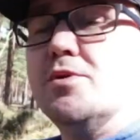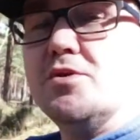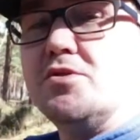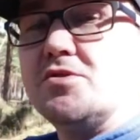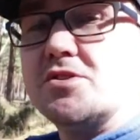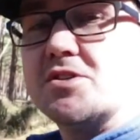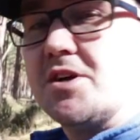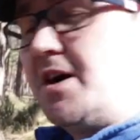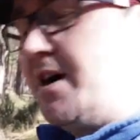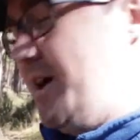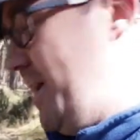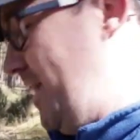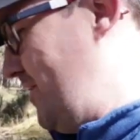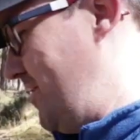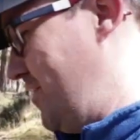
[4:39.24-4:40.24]
blue sky
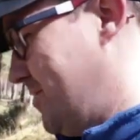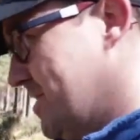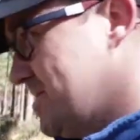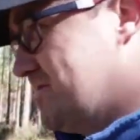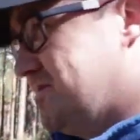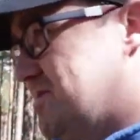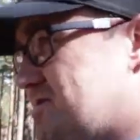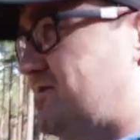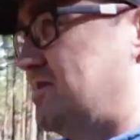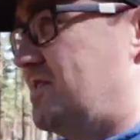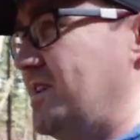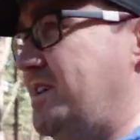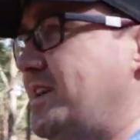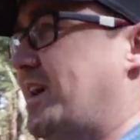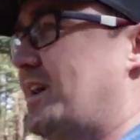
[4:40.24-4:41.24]
everywhere, so it's
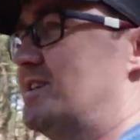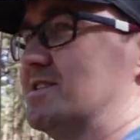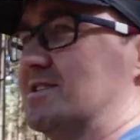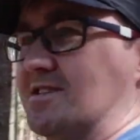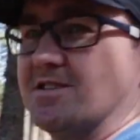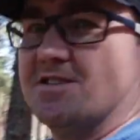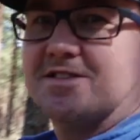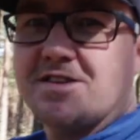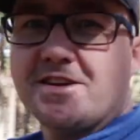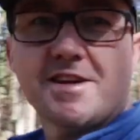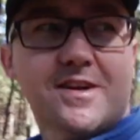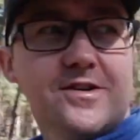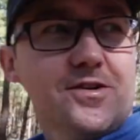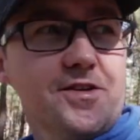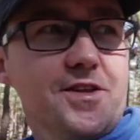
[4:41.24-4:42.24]
really nice and
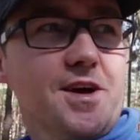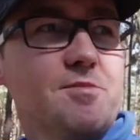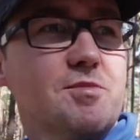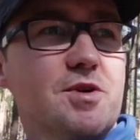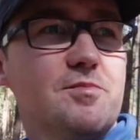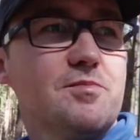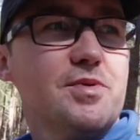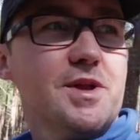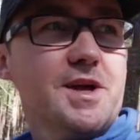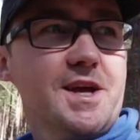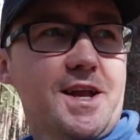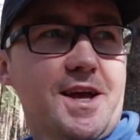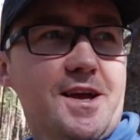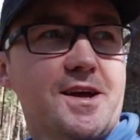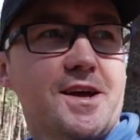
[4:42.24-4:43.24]
sunny. Not that I'm
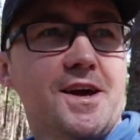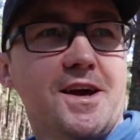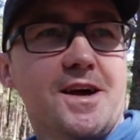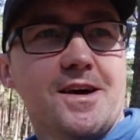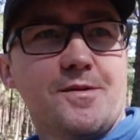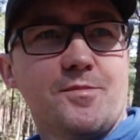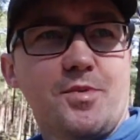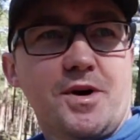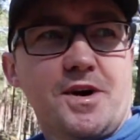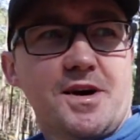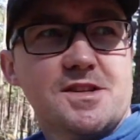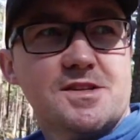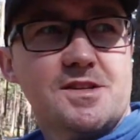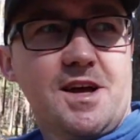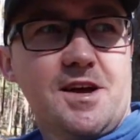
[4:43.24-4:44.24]
complaining, but
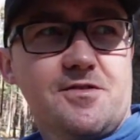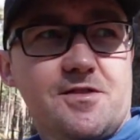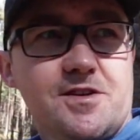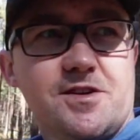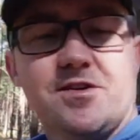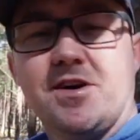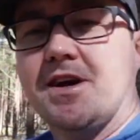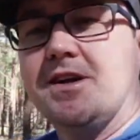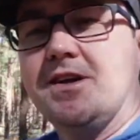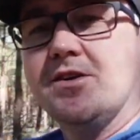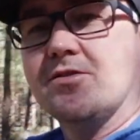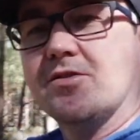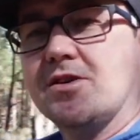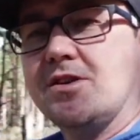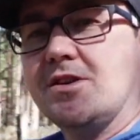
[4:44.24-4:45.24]
it's definitely not
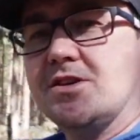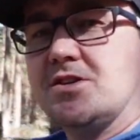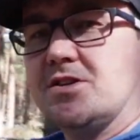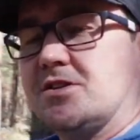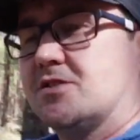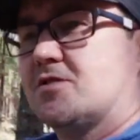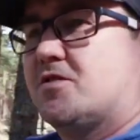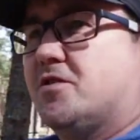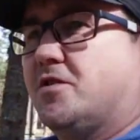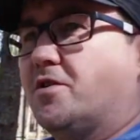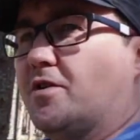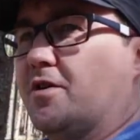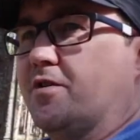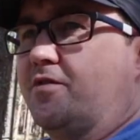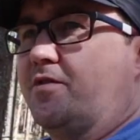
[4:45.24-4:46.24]
ideal conditions
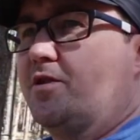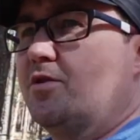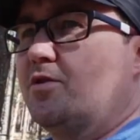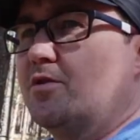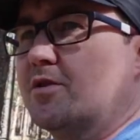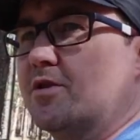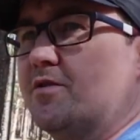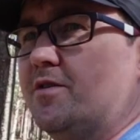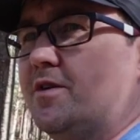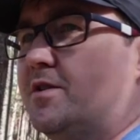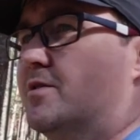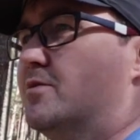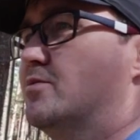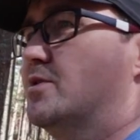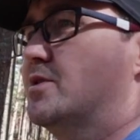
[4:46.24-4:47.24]
for photography
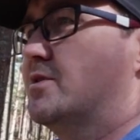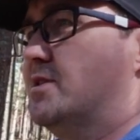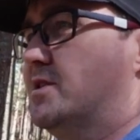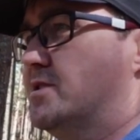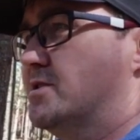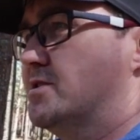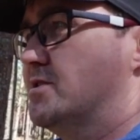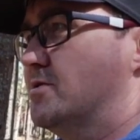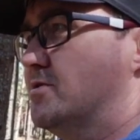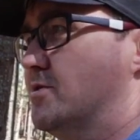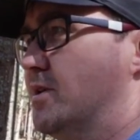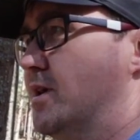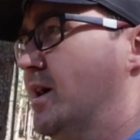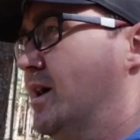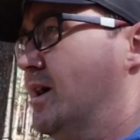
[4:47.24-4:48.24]
in the woodland.
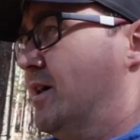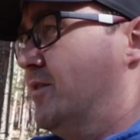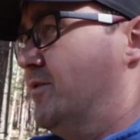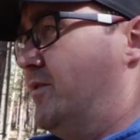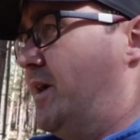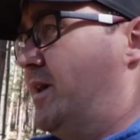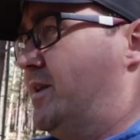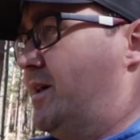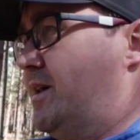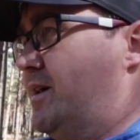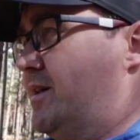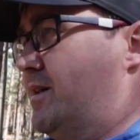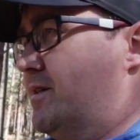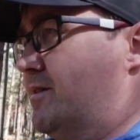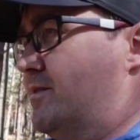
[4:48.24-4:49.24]
So
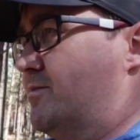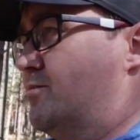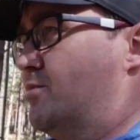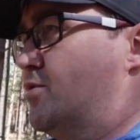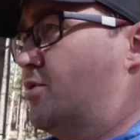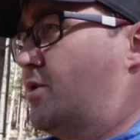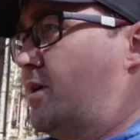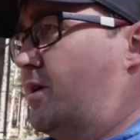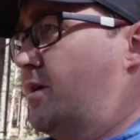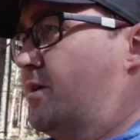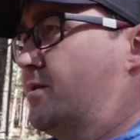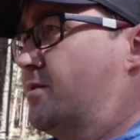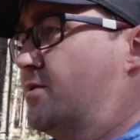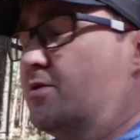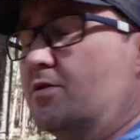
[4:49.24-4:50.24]
finding more
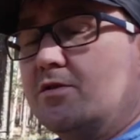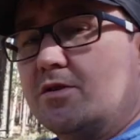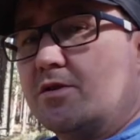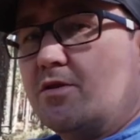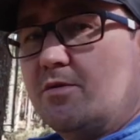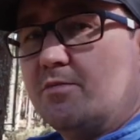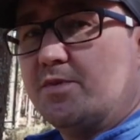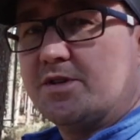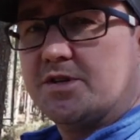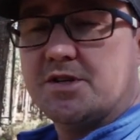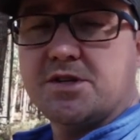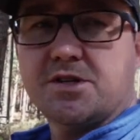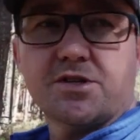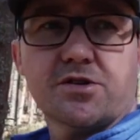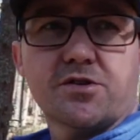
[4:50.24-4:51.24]
good
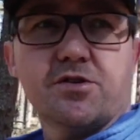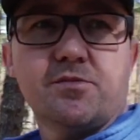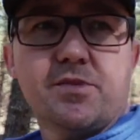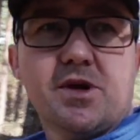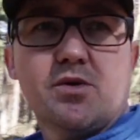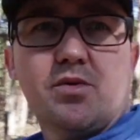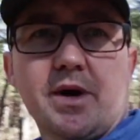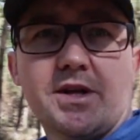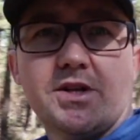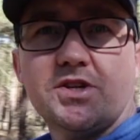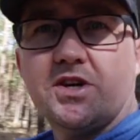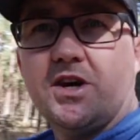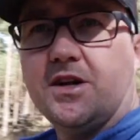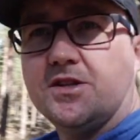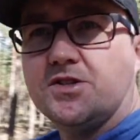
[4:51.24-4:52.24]
compositions could be quite
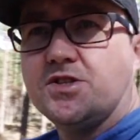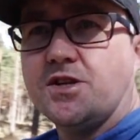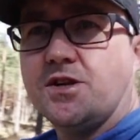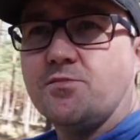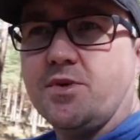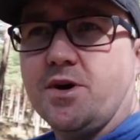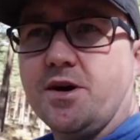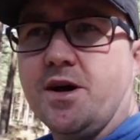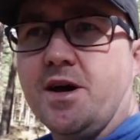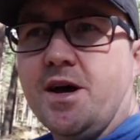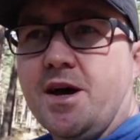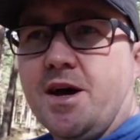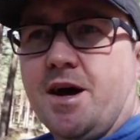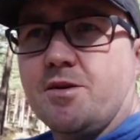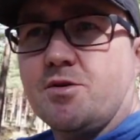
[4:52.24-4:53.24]
challenging, but
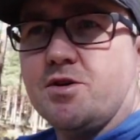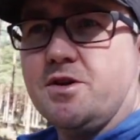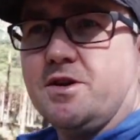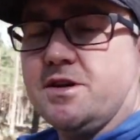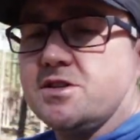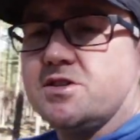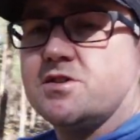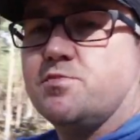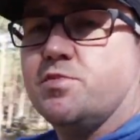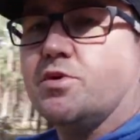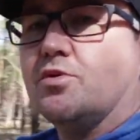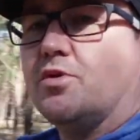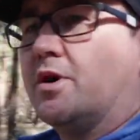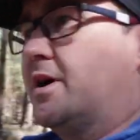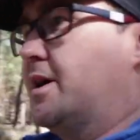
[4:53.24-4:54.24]
I'm going to
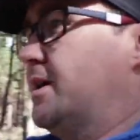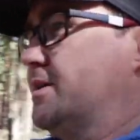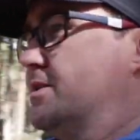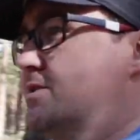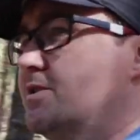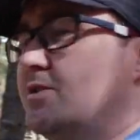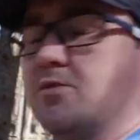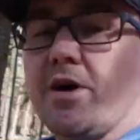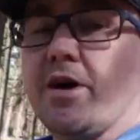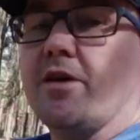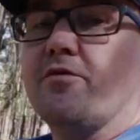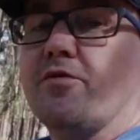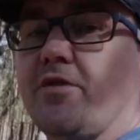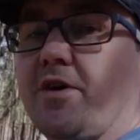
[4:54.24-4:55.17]
explore and see what I can